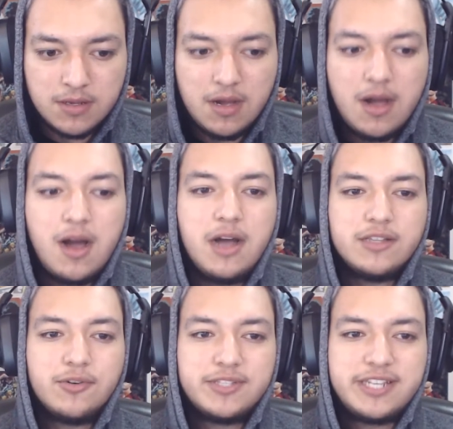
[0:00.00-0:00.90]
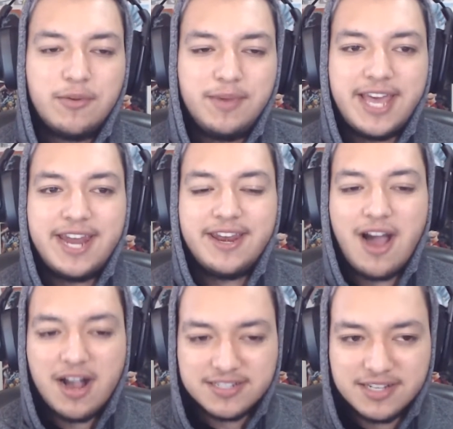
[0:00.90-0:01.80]
Ah, don't tell me that
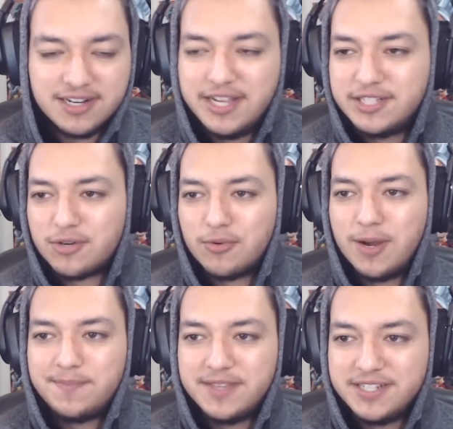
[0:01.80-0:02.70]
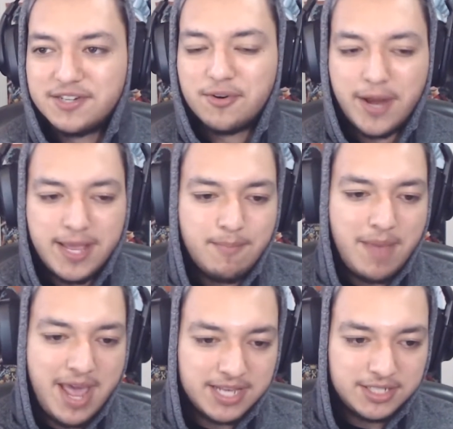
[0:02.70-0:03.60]
Nox is gonna interrupt this great
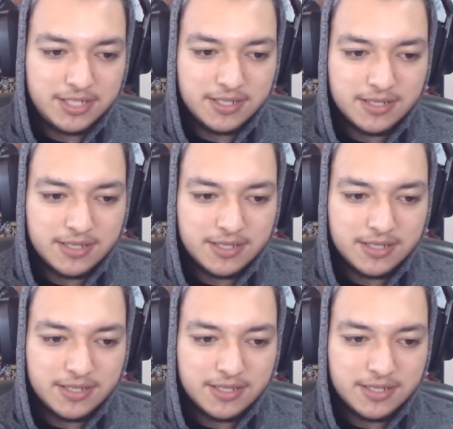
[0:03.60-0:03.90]
match.